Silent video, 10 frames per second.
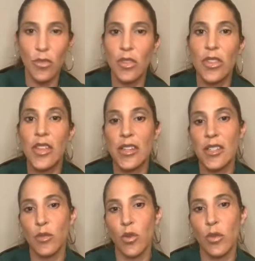
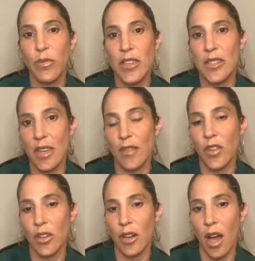This will be saved
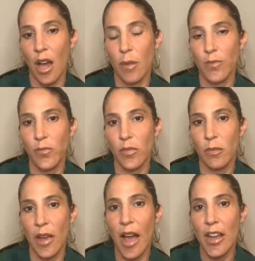on
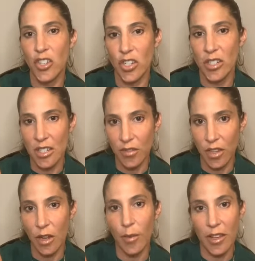my
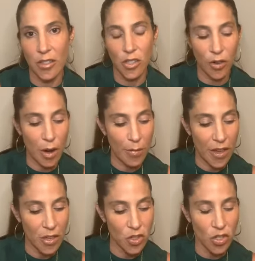IGTV on my Instagram
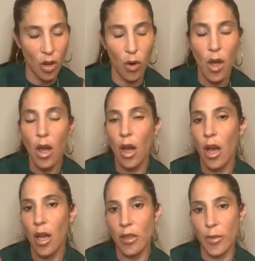page. So
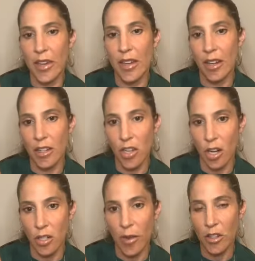in the beginning, I
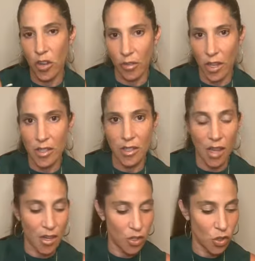talked about generalized
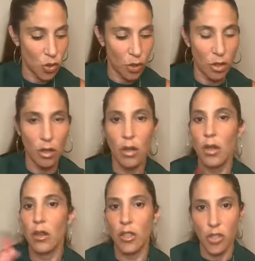anxiety disorder
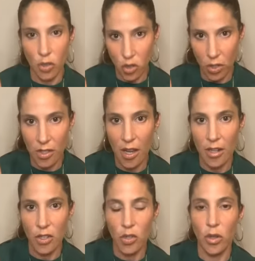and social
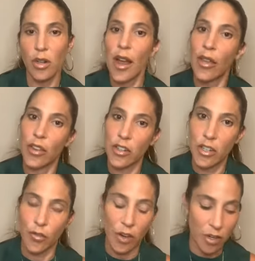anxiety disorder and how they're
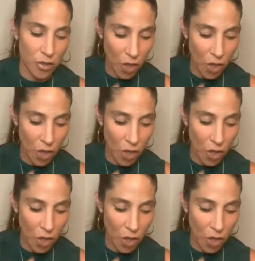different.